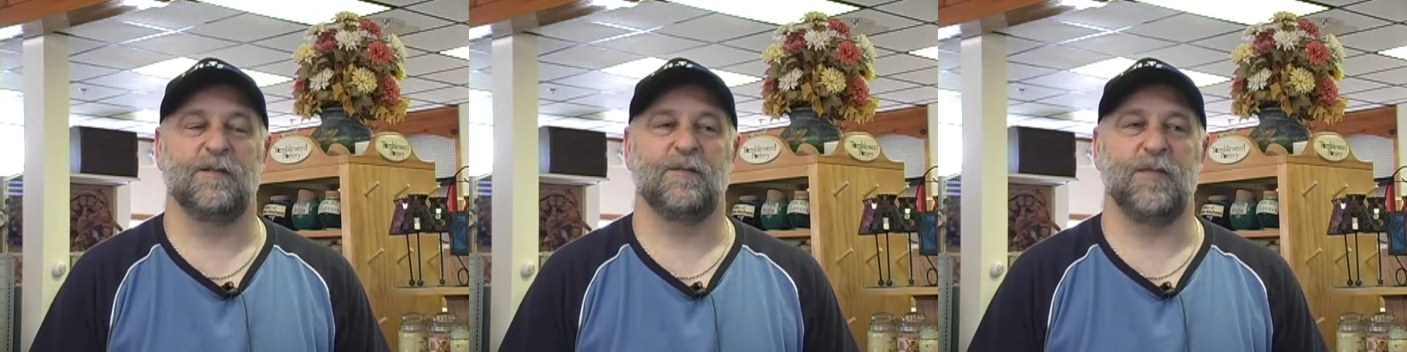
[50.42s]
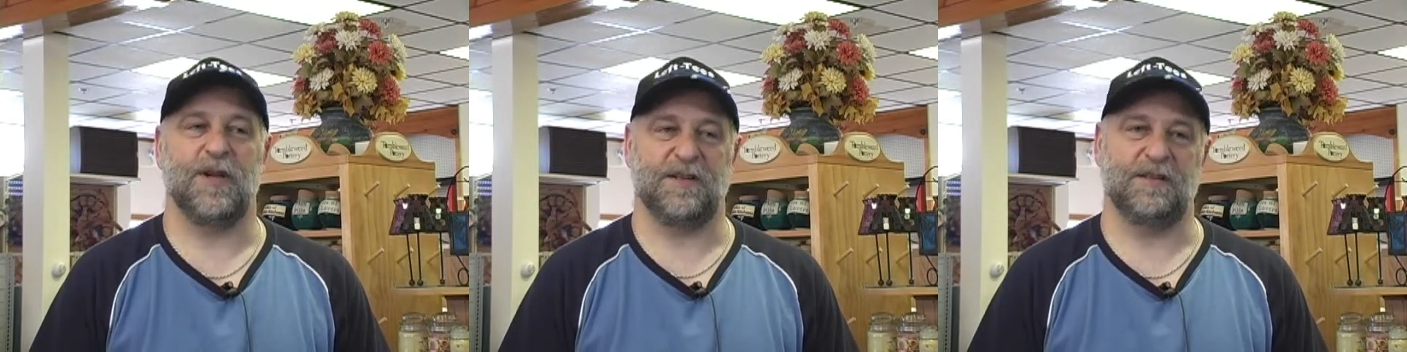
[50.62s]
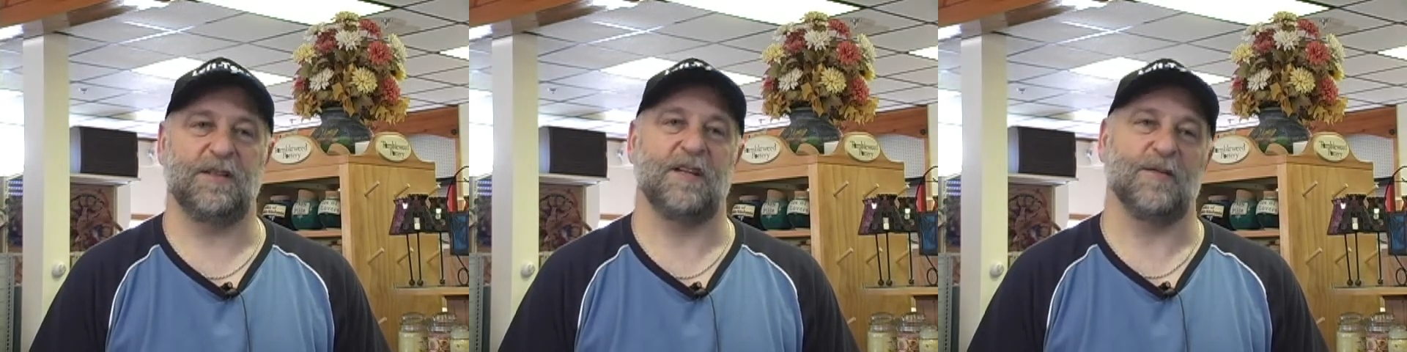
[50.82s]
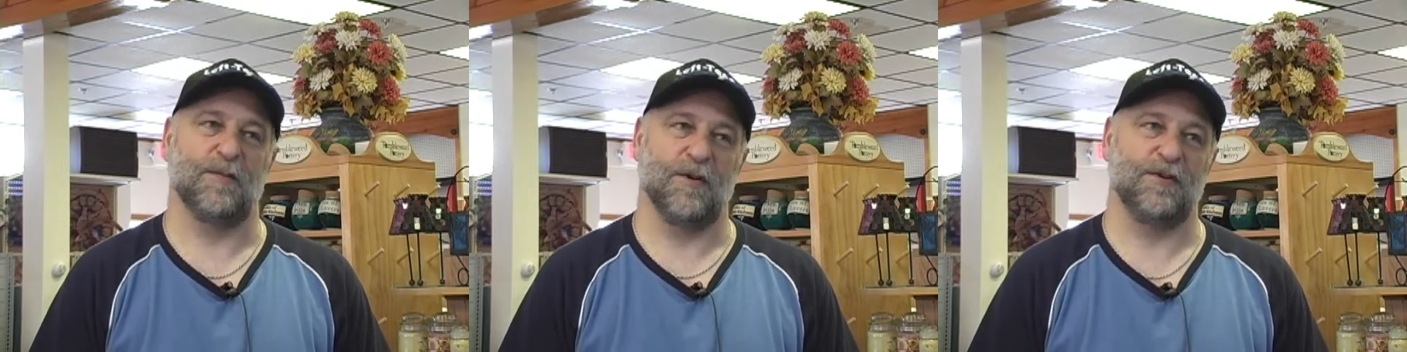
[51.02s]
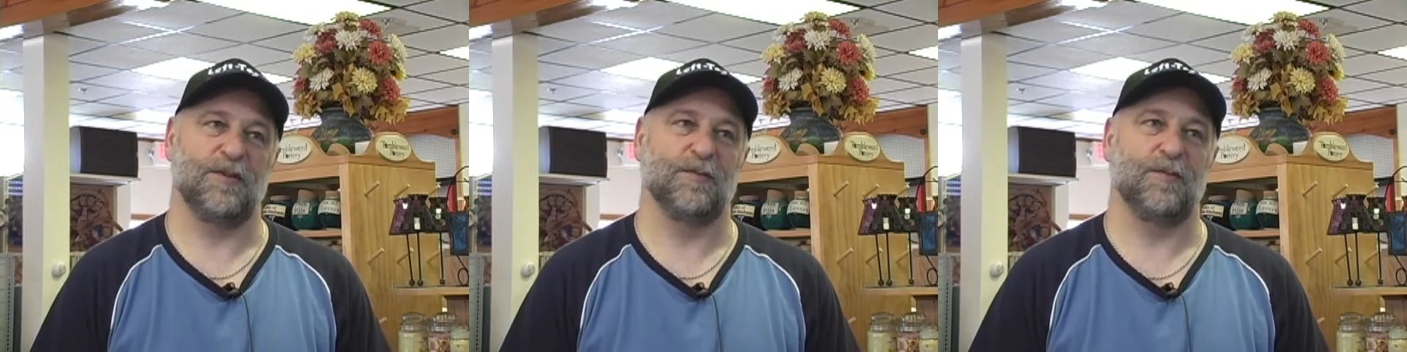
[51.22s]
Basically
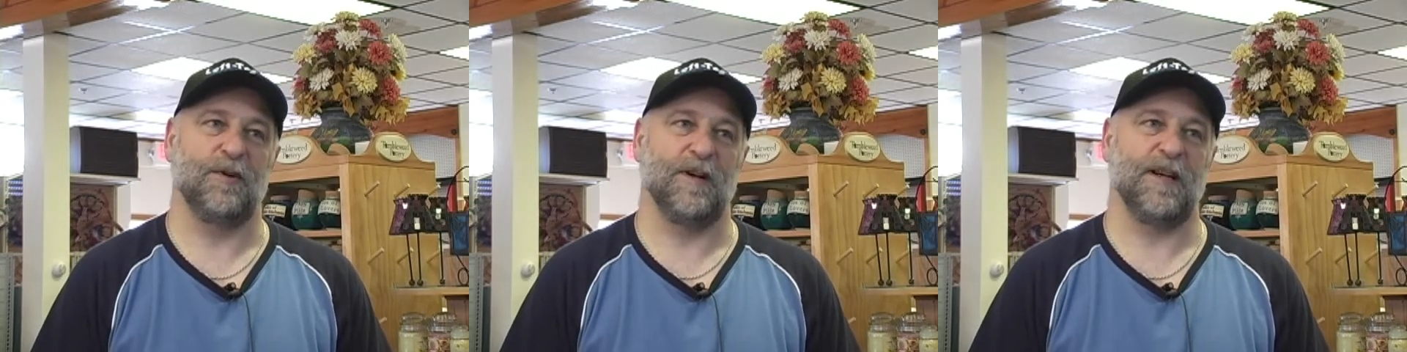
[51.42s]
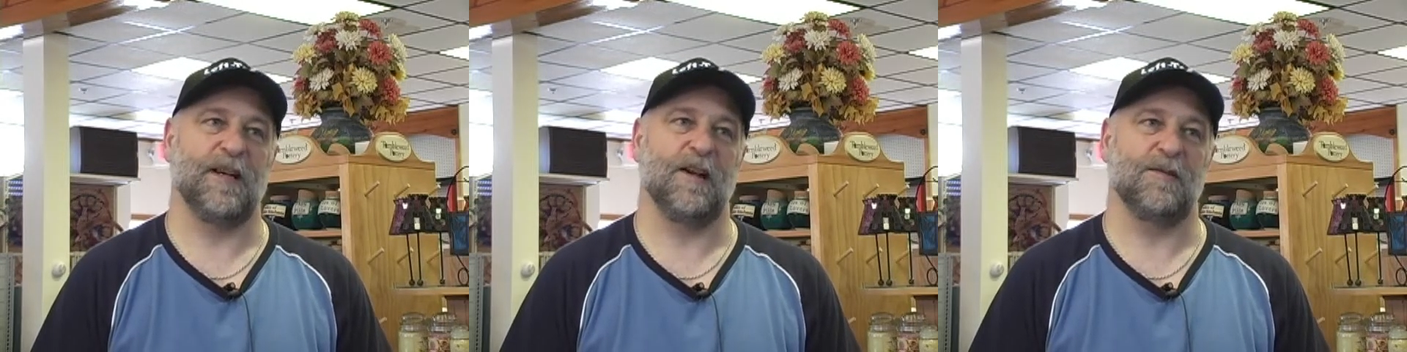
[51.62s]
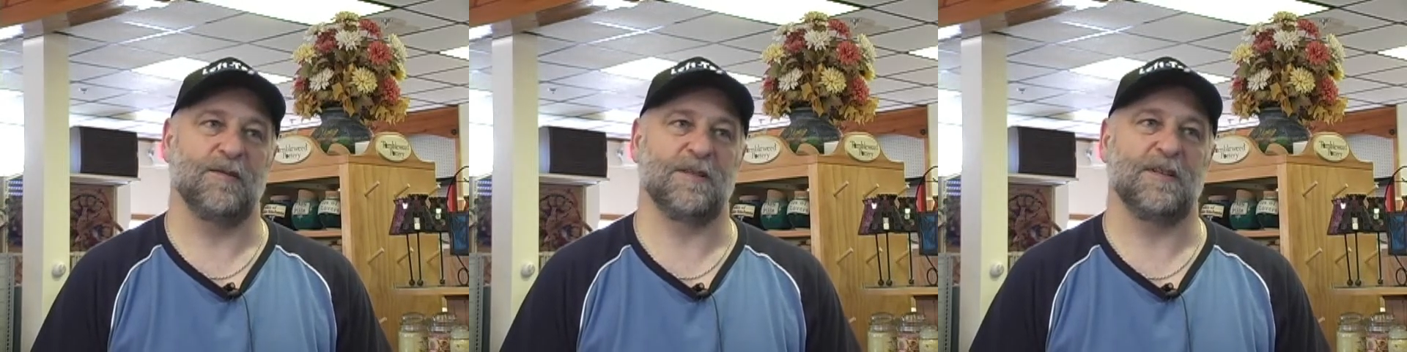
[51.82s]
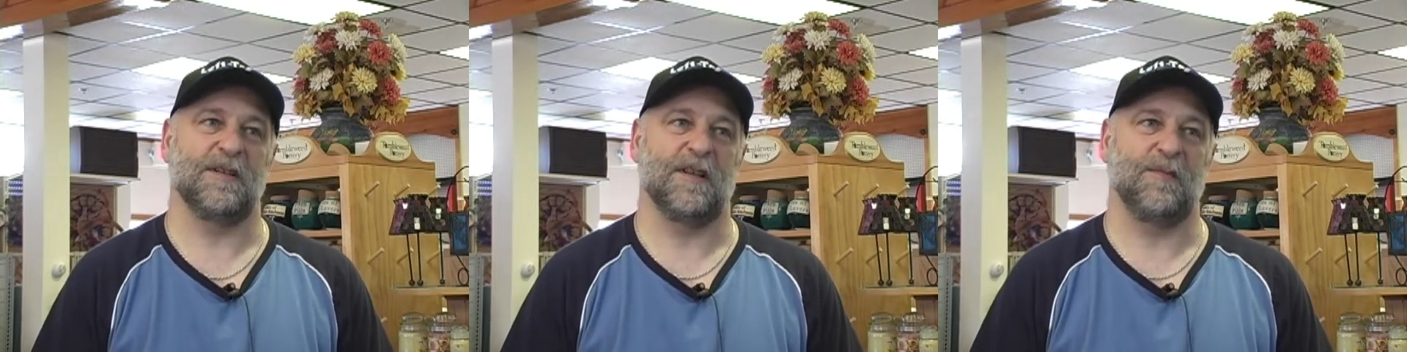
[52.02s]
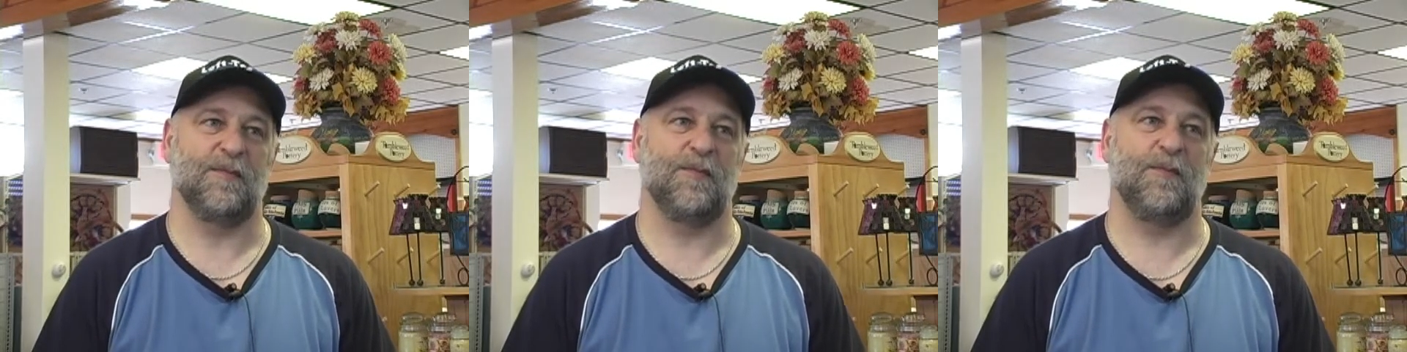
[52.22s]
commercial printing, I was in
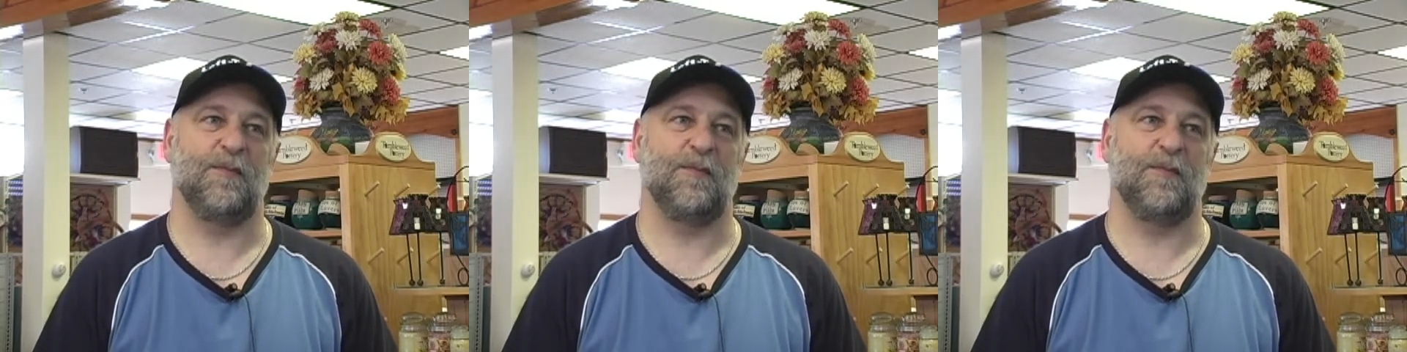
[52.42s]
the